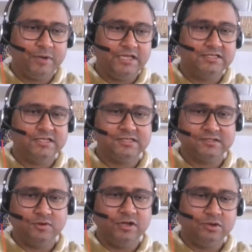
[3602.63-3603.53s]
places,
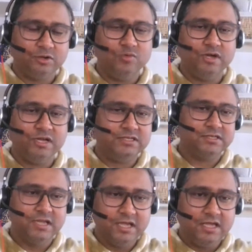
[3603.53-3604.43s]
going to US,
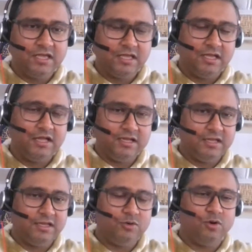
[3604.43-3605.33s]

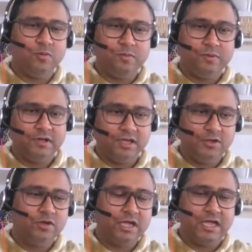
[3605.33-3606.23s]
Europe,
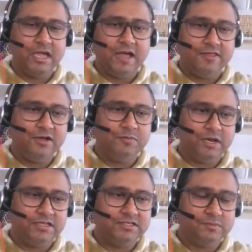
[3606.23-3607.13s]
UK, other
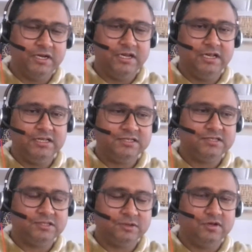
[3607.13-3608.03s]
places, Middle East,
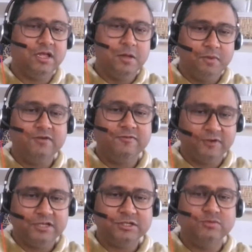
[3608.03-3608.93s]
so on. But
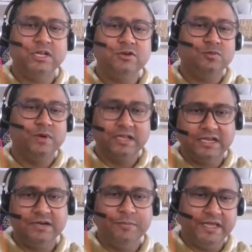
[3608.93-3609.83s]
first, you need to build
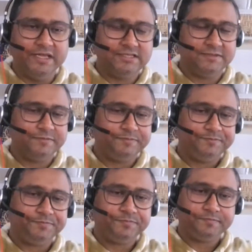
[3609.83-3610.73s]
that base.
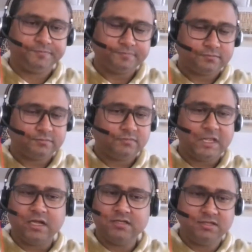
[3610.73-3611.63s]

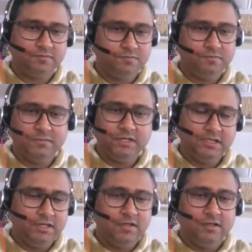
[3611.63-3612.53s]
So
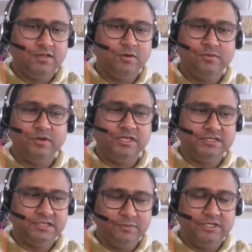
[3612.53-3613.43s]
you have to
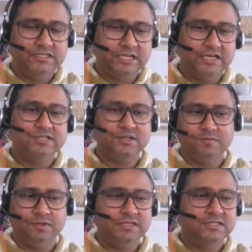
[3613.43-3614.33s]
reasonably skill.
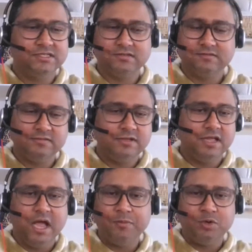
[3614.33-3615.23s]
So it's
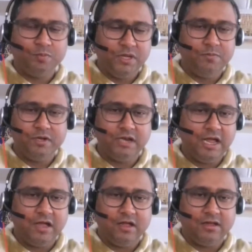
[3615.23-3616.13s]
up to people,
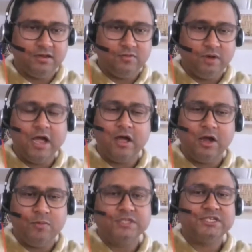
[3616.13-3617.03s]

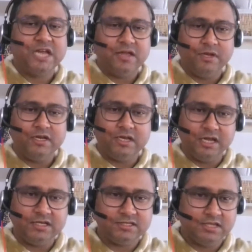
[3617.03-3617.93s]
how much time it
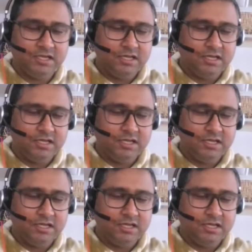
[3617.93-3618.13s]
takes.